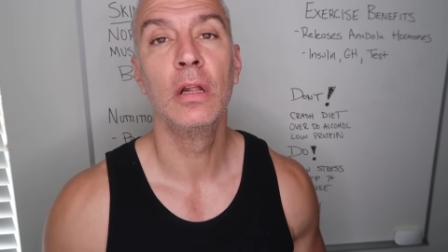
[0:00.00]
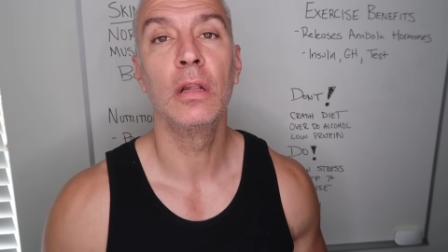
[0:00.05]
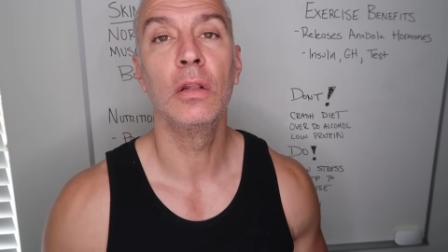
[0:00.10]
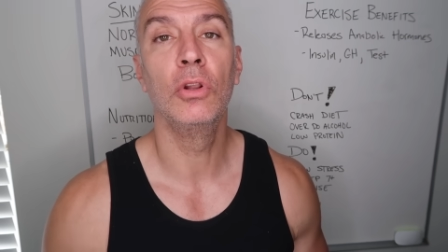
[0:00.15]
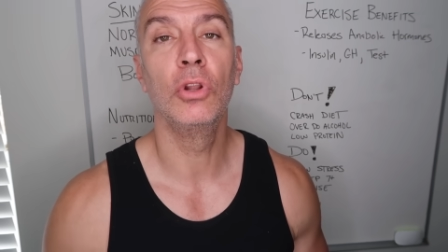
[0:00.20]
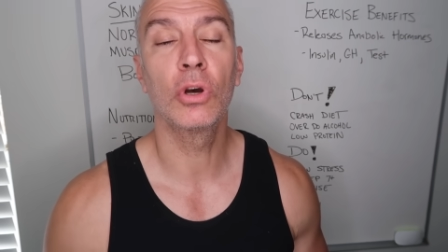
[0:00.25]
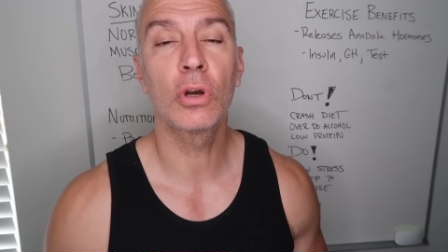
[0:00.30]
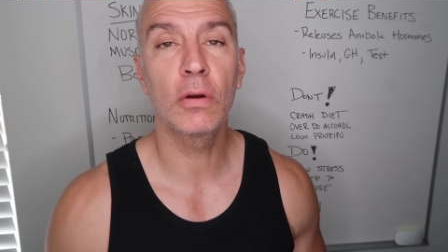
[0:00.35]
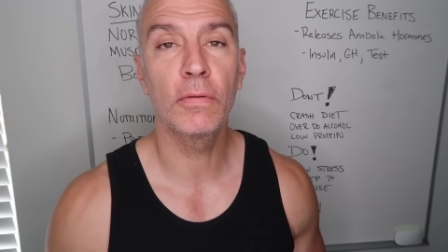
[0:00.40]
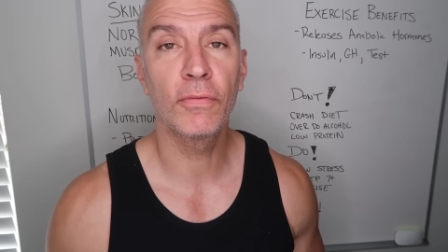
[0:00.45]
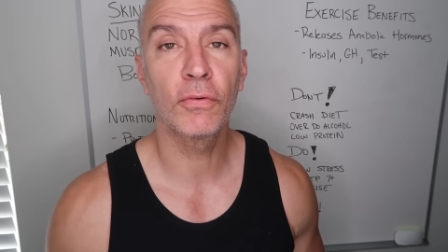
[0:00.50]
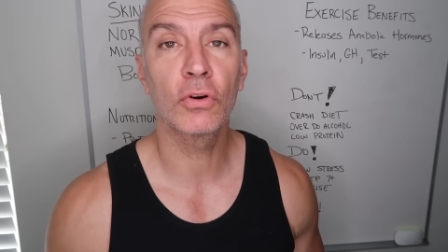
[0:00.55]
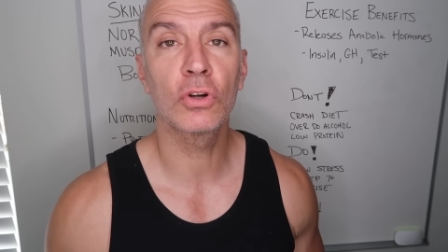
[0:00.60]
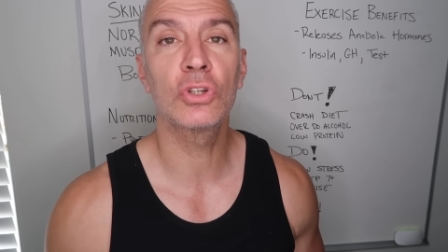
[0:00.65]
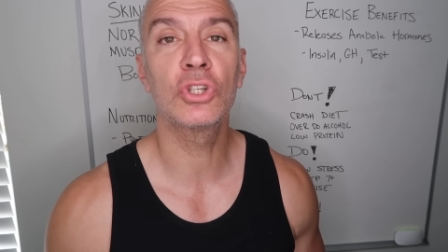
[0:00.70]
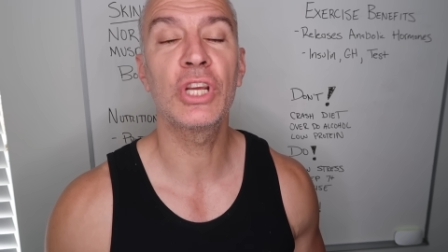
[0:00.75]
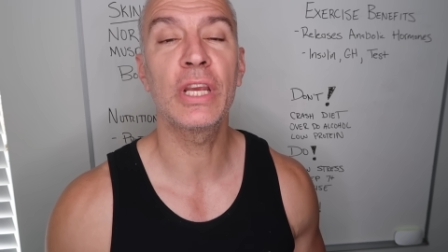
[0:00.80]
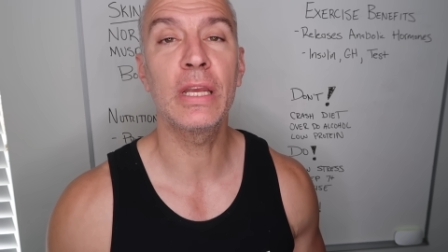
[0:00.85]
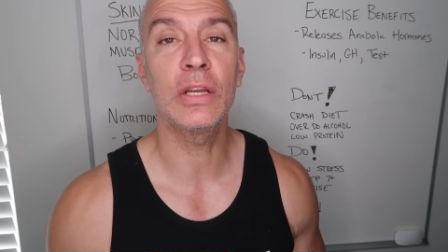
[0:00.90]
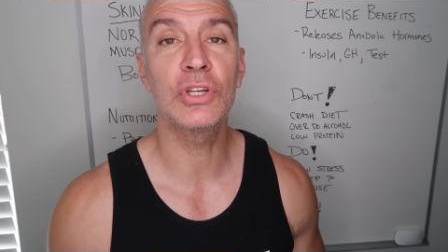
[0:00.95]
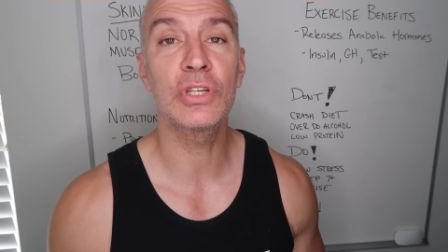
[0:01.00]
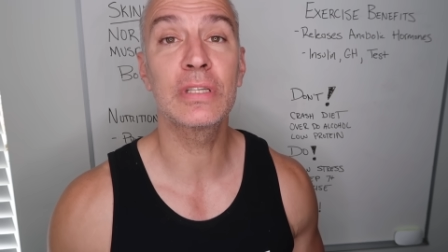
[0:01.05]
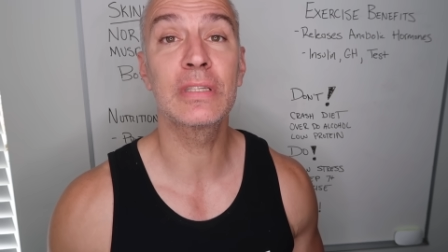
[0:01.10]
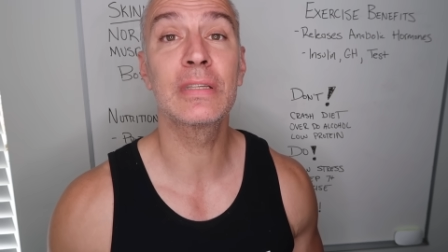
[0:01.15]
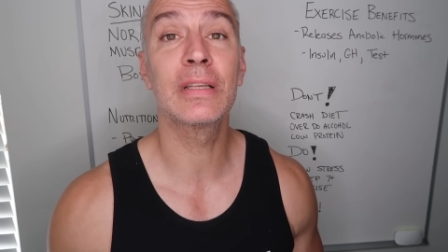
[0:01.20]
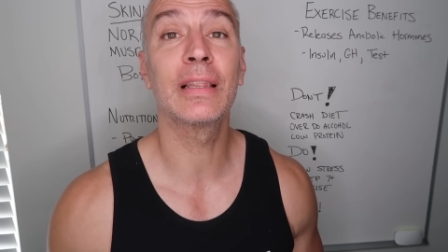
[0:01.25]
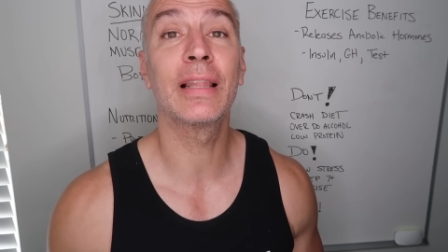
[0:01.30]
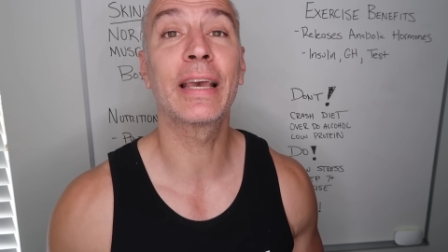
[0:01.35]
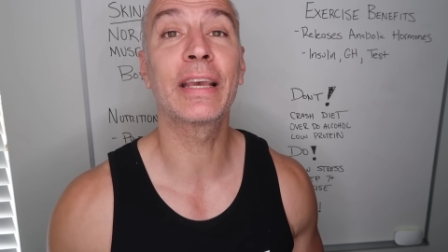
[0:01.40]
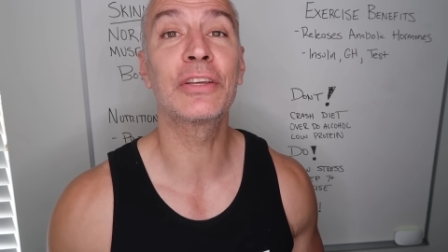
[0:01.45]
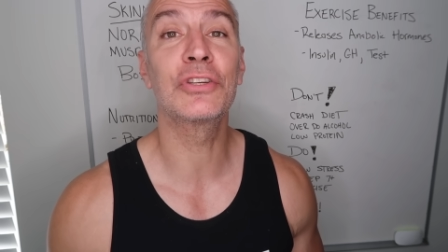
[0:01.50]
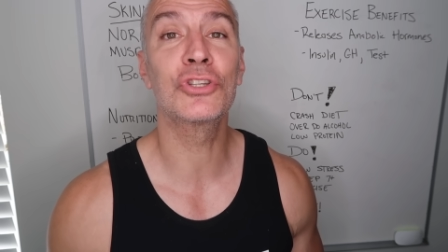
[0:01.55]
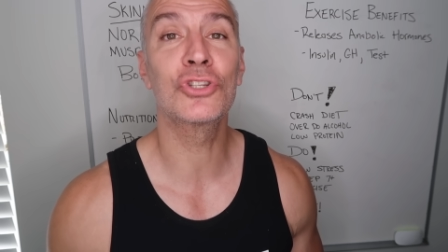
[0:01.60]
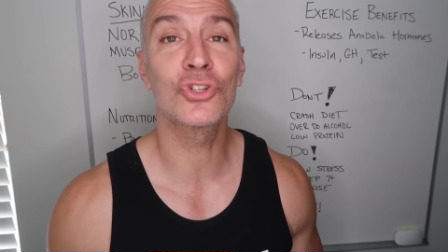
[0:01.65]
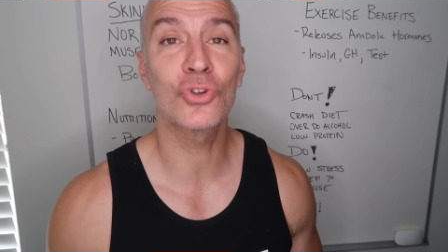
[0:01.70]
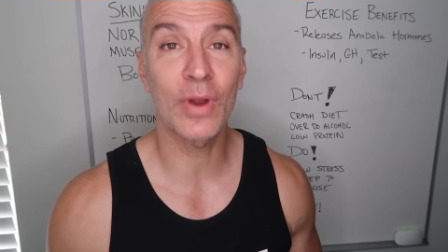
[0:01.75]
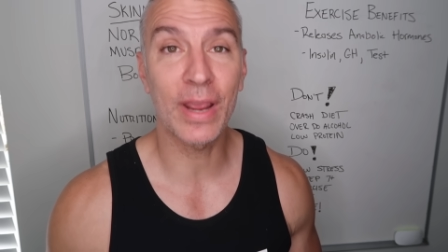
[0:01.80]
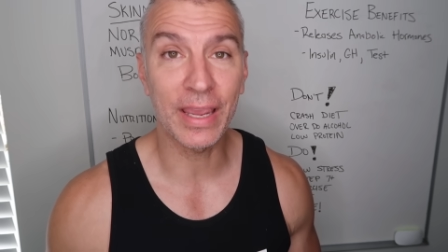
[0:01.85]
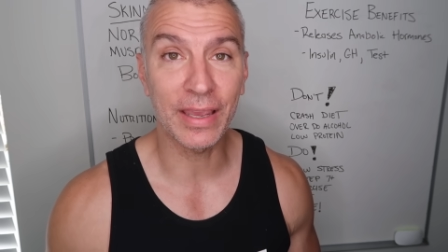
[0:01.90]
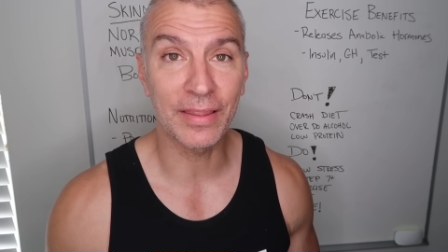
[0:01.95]
Look for changes like
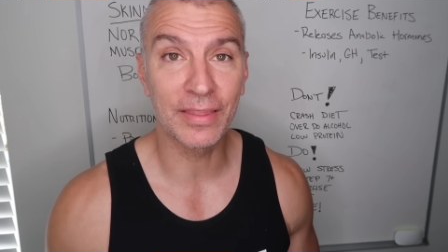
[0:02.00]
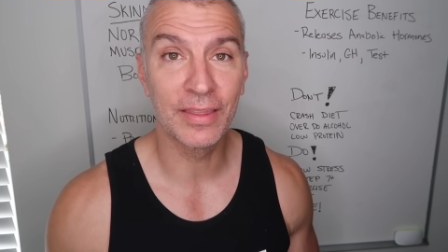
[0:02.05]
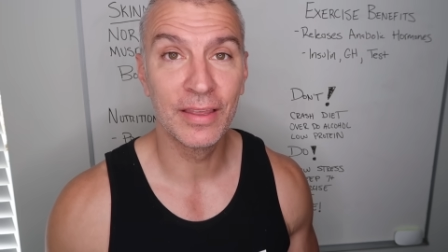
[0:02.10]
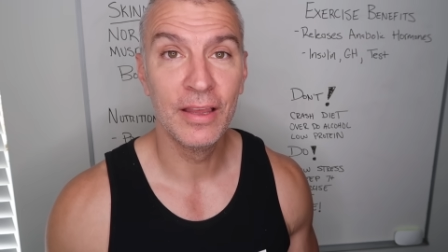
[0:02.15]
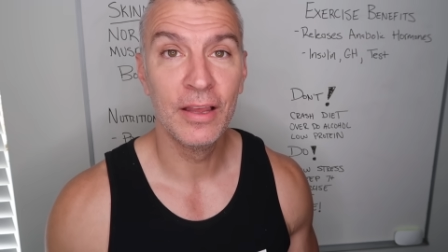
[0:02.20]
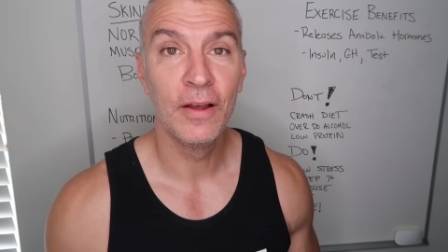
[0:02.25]
strength.